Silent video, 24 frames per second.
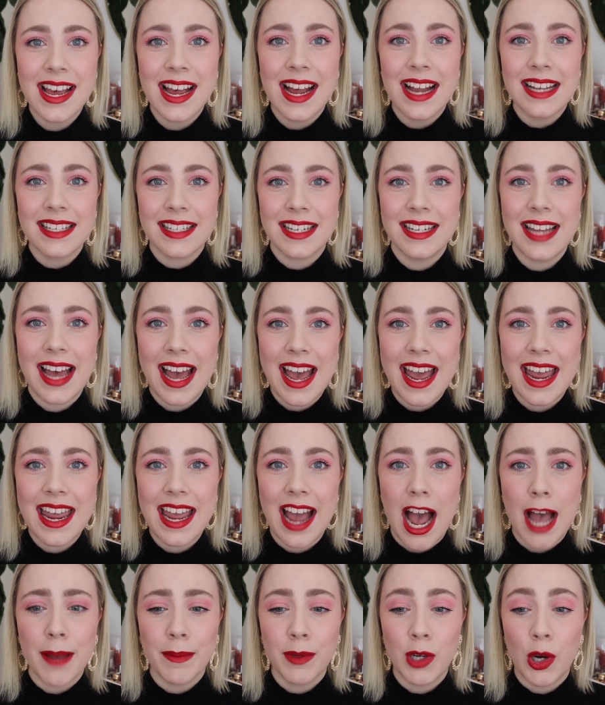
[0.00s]
Today
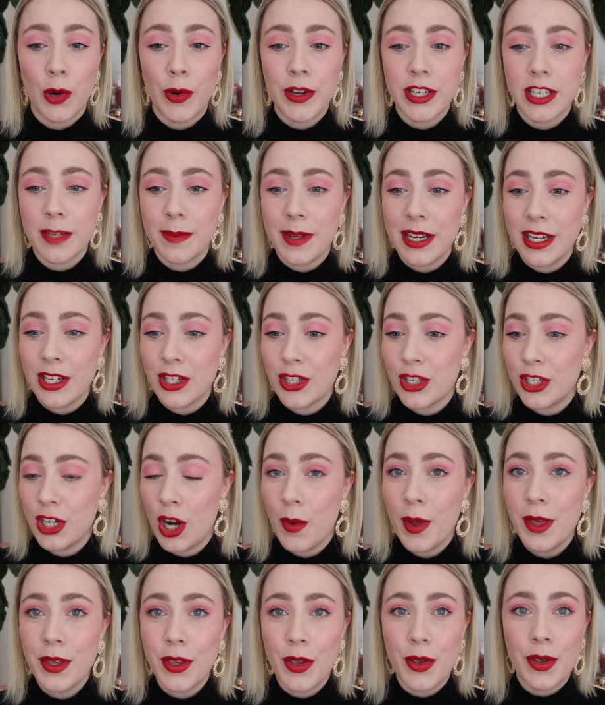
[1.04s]
I'm going to be
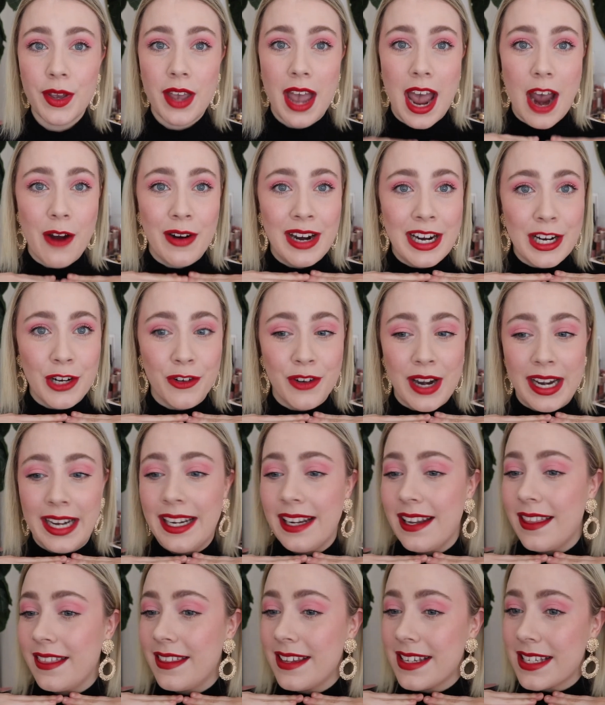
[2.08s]
showing you how I
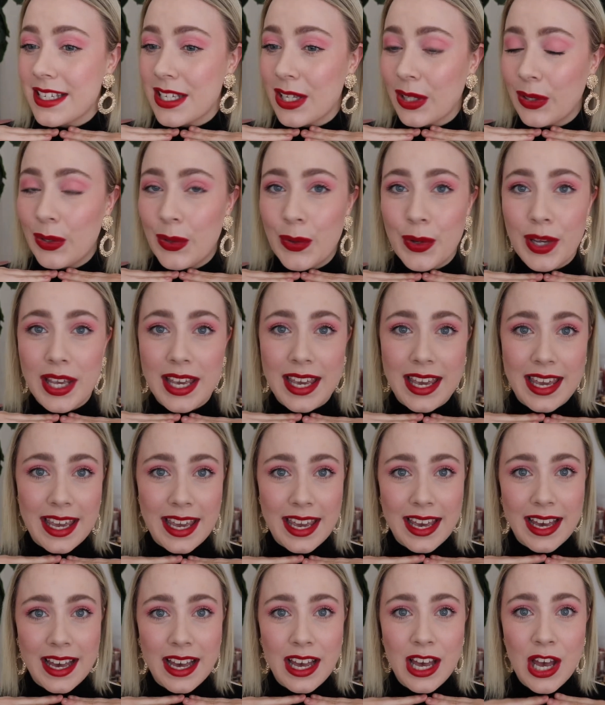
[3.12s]
created this look
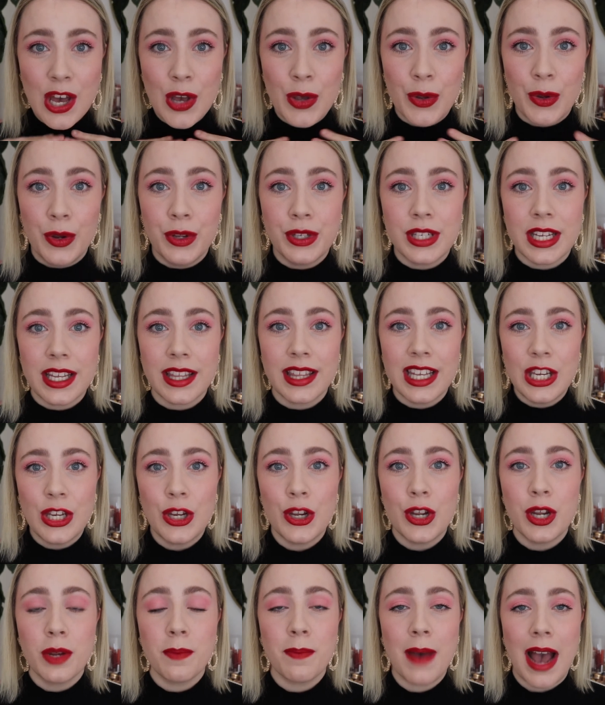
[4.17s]
here using the
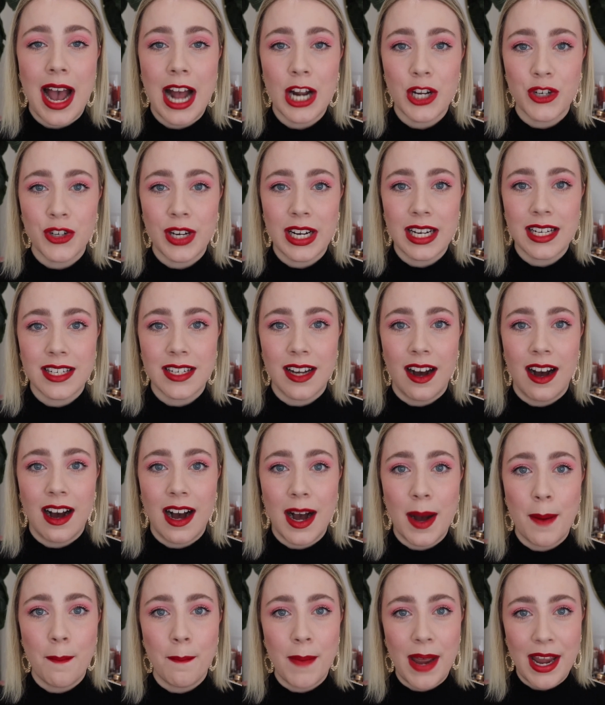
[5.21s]
new Patrick
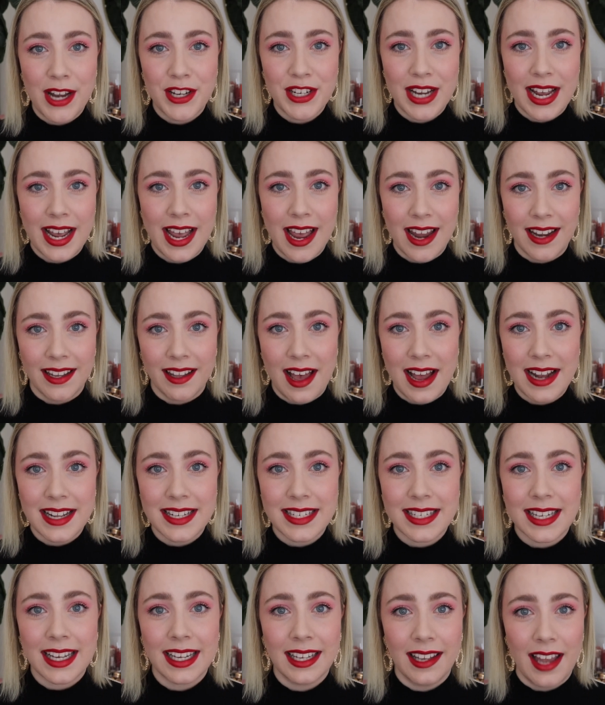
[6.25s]
Ta Major Headlines
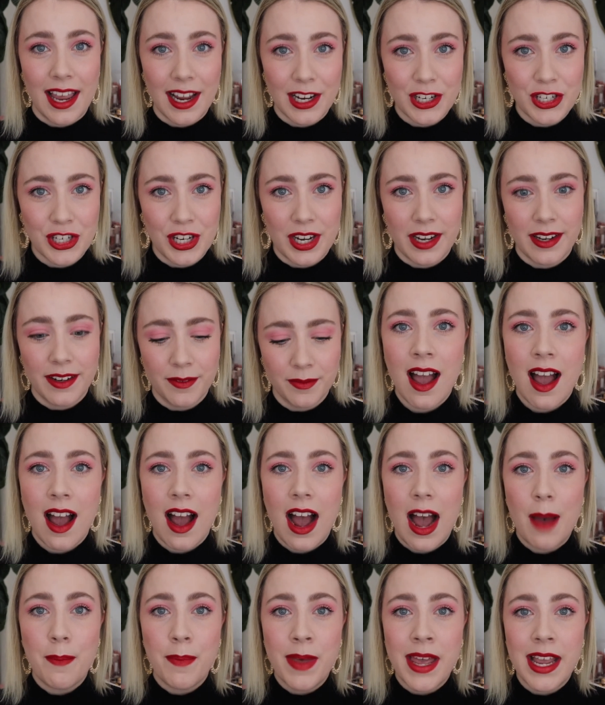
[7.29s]
collection. I
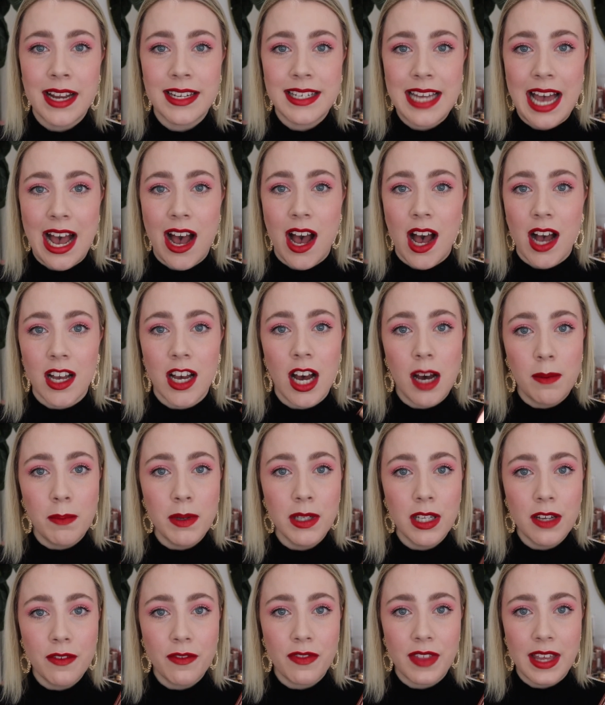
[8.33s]
picked out a couple
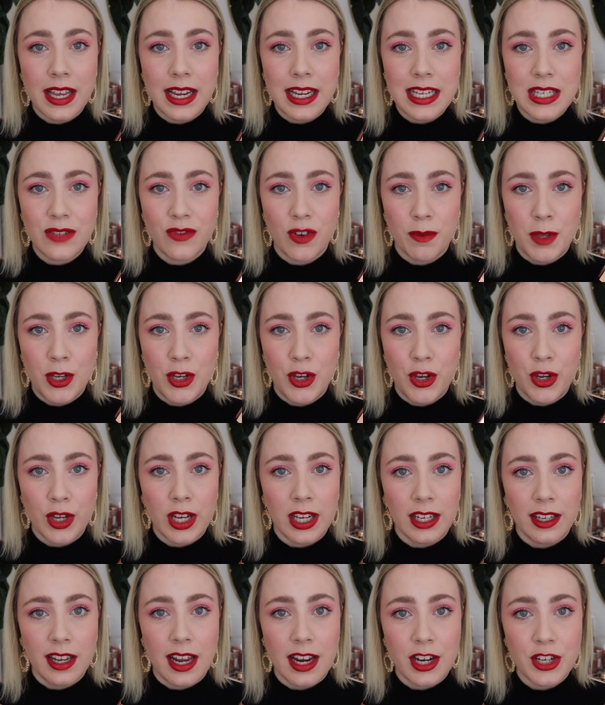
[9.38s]
of things from the new
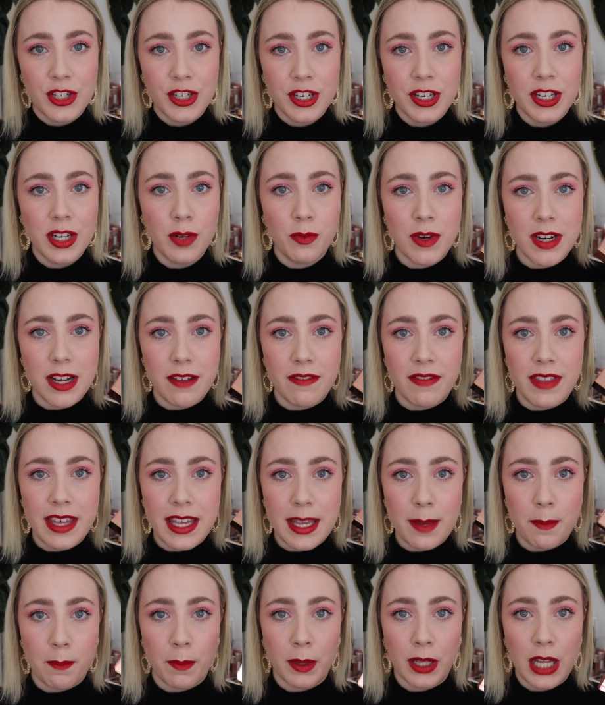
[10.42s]
collection, one of the
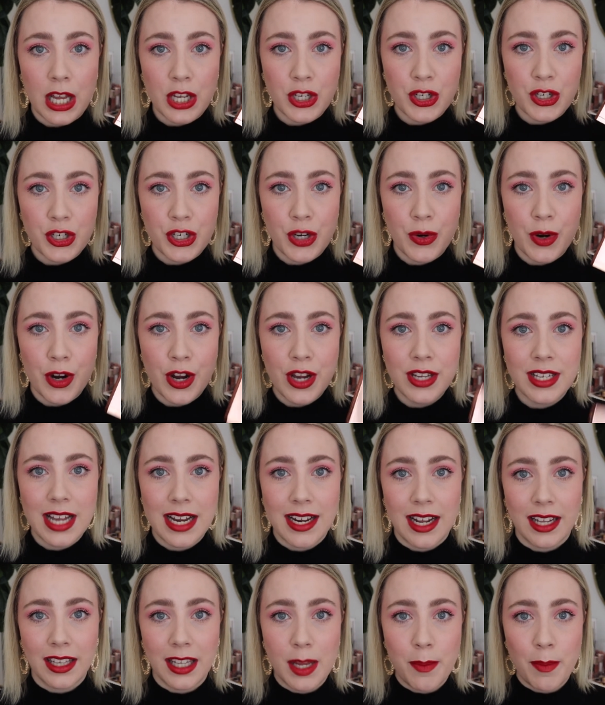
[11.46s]
blush duos and a
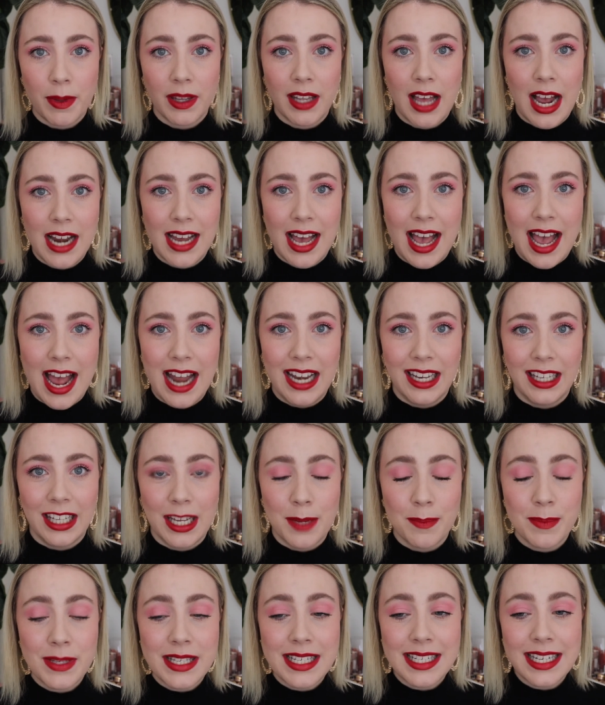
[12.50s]
lip liner and
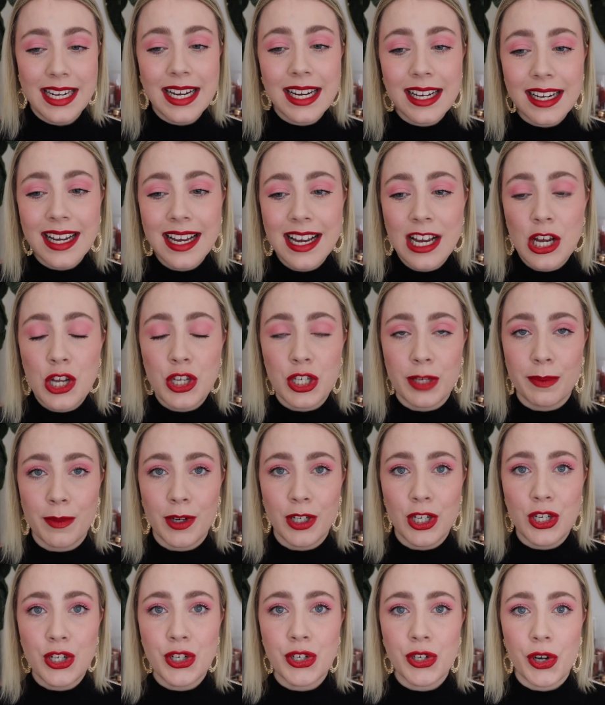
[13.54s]
lipstick. So I'm going
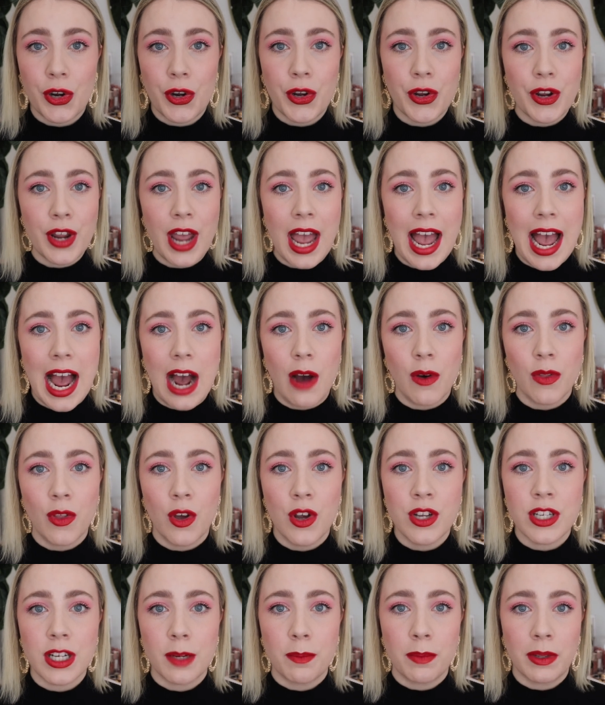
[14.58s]
to show you how those
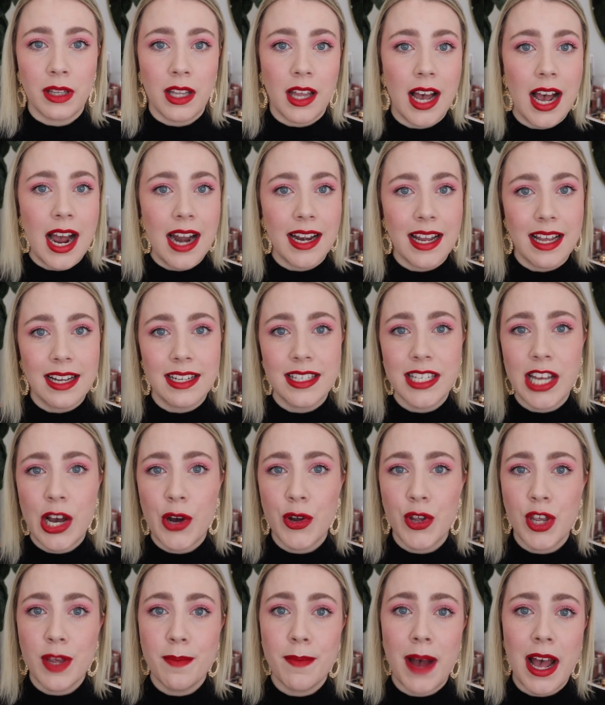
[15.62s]
applied and tell
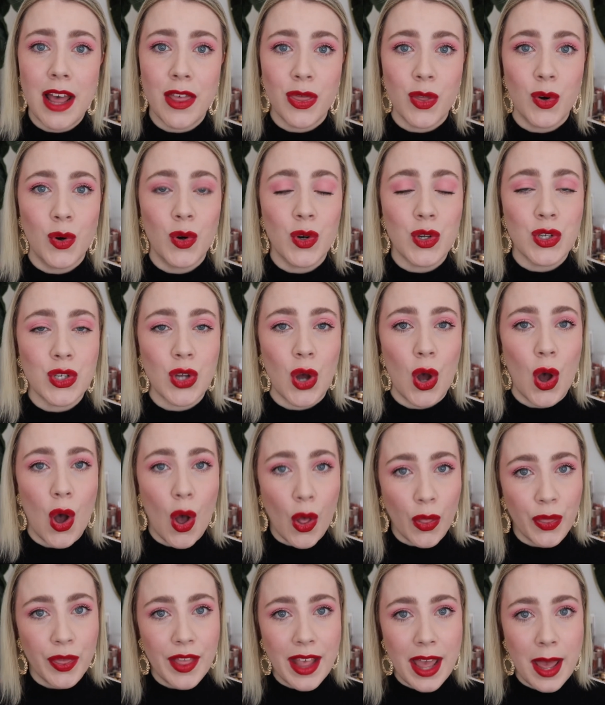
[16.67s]
you my thoughts
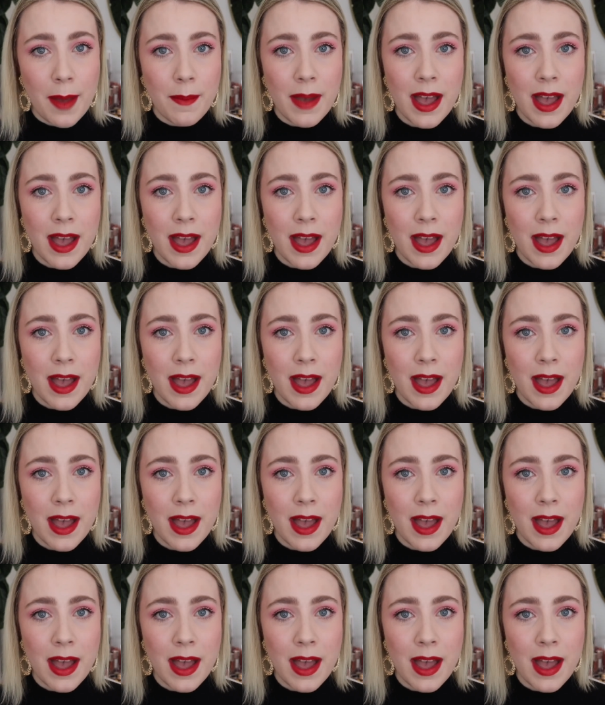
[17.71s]
on them,